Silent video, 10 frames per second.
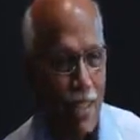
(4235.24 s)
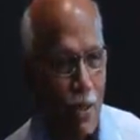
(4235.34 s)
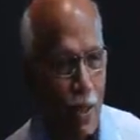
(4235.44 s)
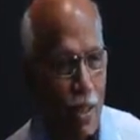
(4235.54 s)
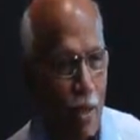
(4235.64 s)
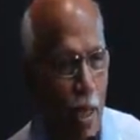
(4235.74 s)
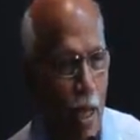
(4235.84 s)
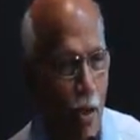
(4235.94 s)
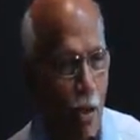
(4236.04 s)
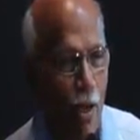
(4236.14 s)
So he said, my
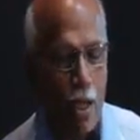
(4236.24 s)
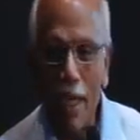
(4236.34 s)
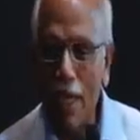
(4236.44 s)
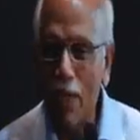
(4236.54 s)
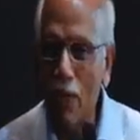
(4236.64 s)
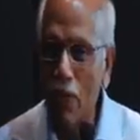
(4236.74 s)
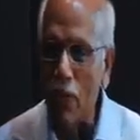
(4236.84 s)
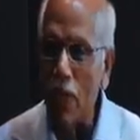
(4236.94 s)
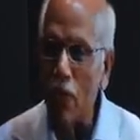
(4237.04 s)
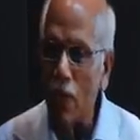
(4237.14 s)
God, what can I do?
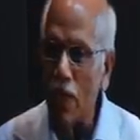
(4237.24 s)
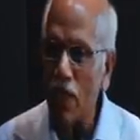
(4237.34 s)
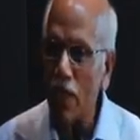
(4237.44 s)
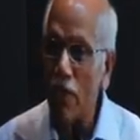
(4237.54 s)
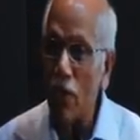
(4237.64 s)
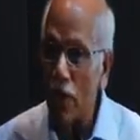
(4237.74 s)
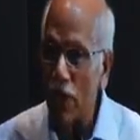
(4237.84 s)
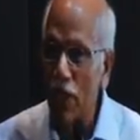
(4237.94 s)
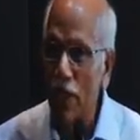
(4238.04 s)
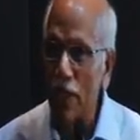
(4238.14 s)
So he told the children, sorry
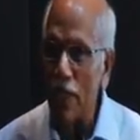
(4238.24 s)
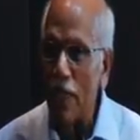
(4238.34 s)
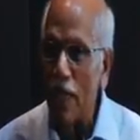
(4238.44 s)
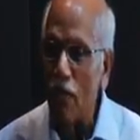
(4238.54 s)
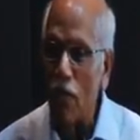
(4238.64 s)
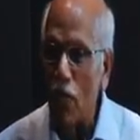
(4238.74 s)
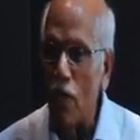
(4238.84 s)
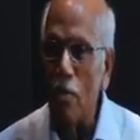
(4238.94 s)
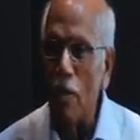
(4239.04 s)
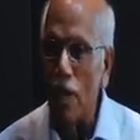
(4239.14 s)
children, I
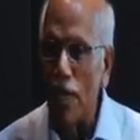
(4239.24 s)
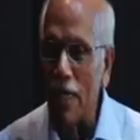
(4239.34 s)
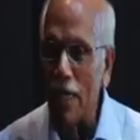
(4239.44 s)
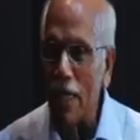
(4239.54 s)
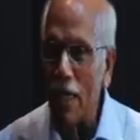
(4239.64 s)
forgot my wallet.